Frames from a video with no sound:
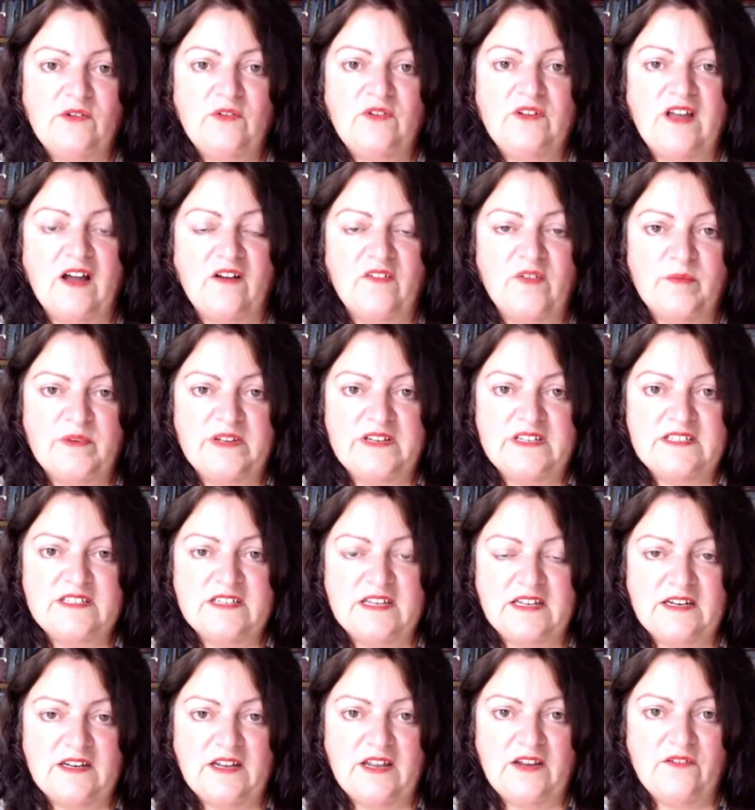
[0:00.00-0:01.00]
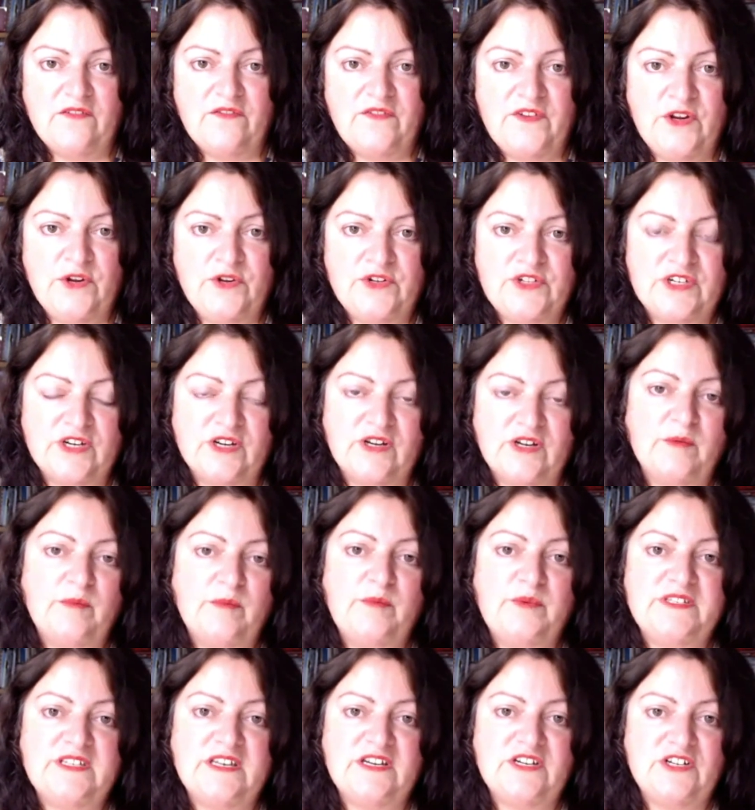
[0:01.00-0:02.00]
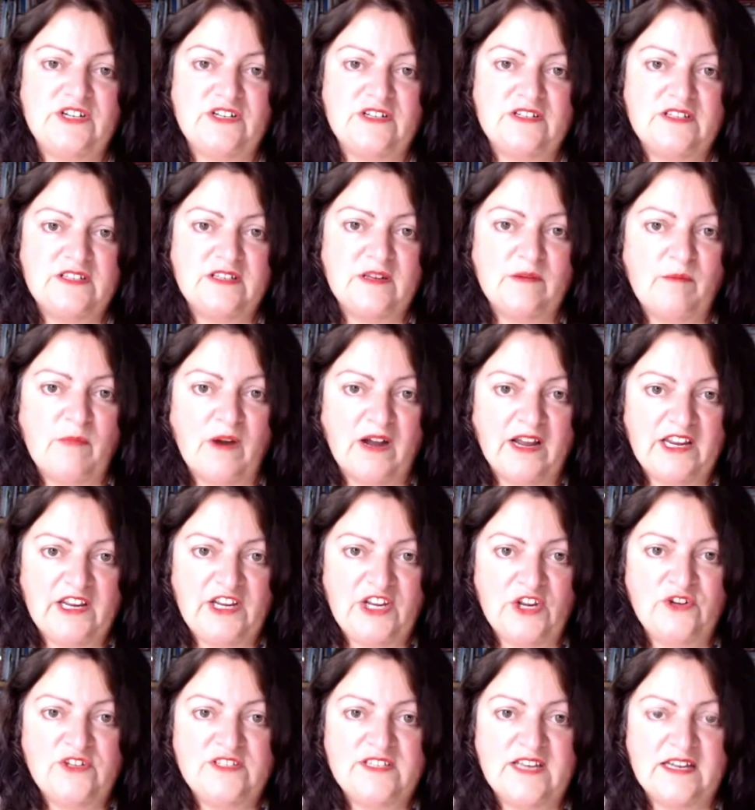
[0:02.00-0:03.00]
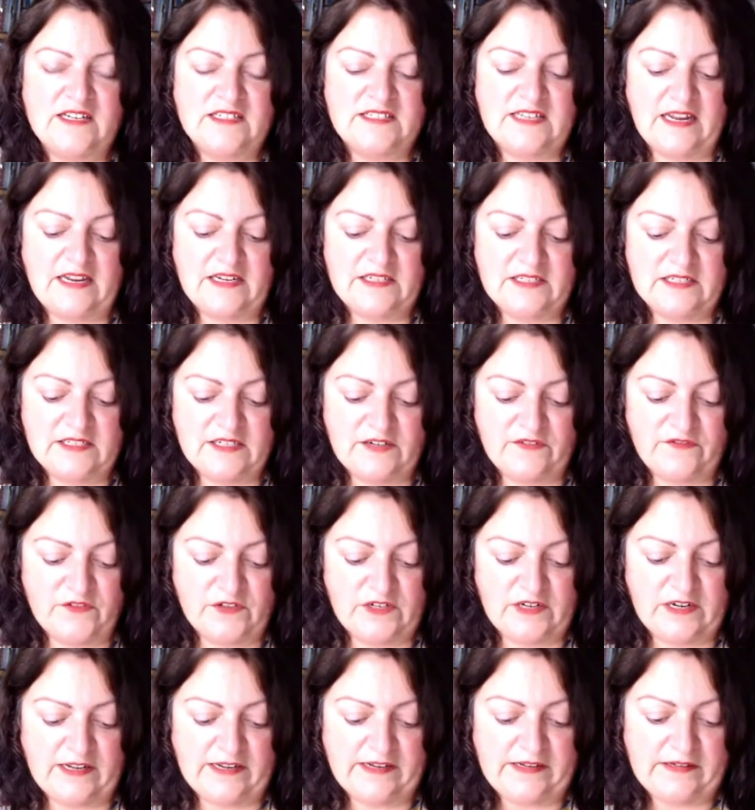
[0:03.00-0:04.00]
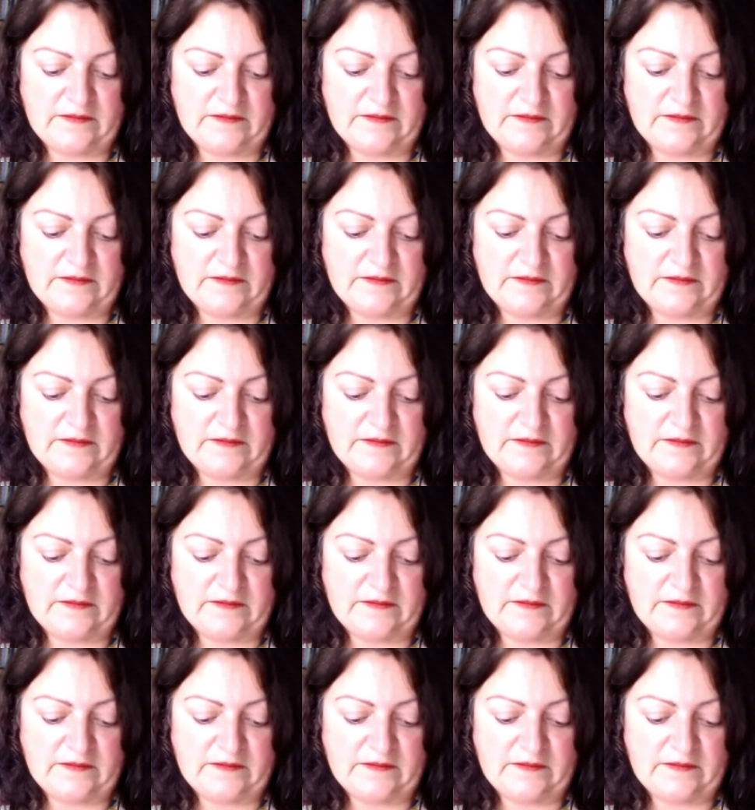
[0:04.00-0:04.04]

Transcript: governments and future positions that might use that data differently.